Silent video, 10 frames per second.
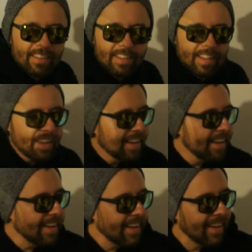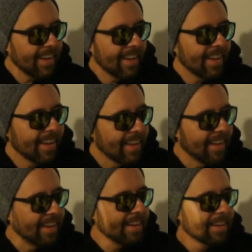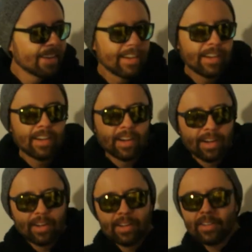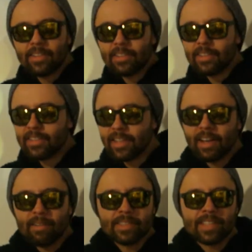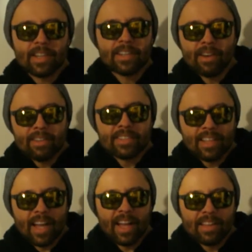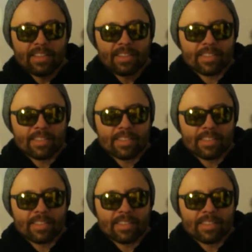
Hey, you think I wasn't gonna notice that?